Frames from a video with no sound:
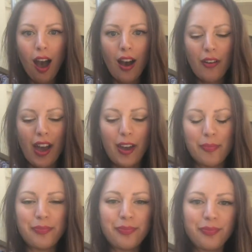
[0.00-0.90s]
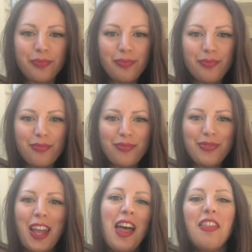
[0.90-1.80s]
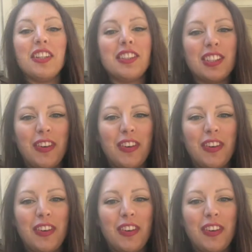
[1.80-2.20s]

Okay, this is